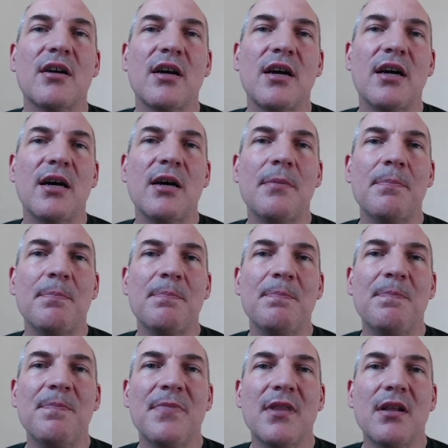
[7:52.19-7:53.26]
But
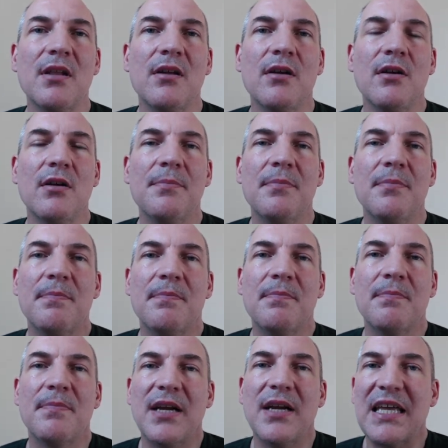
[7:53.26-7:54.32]

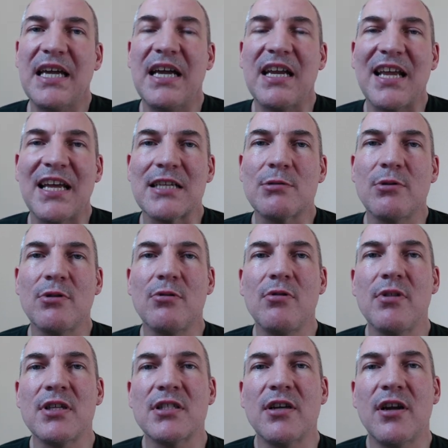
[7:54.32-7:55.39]
again, as with all the
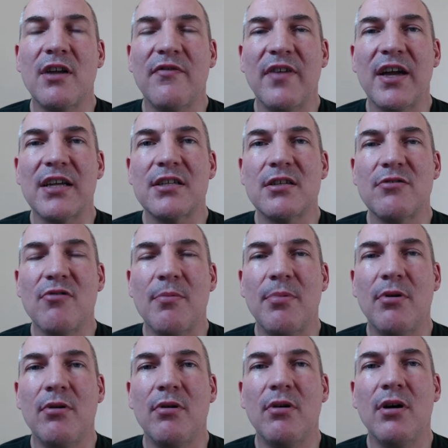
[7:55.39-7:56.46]
side effects, you
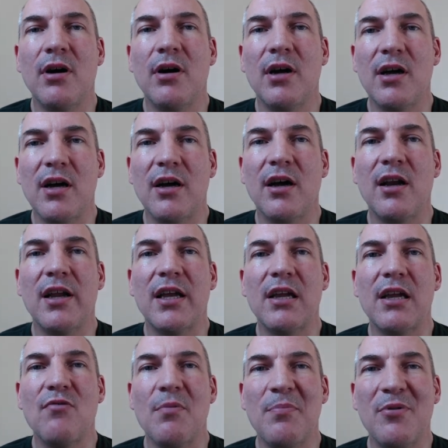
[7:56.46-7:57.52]
report early,
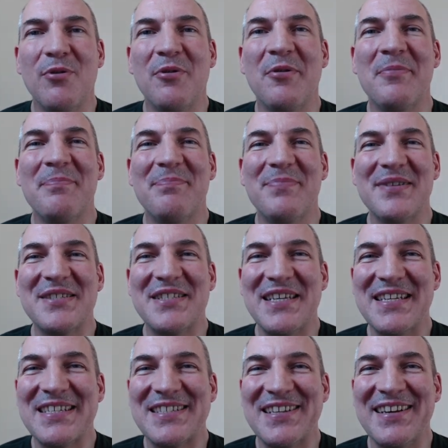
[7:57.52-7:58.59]
report
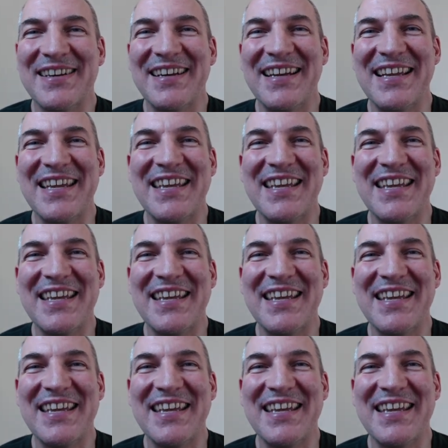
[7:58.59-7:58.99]
persistently.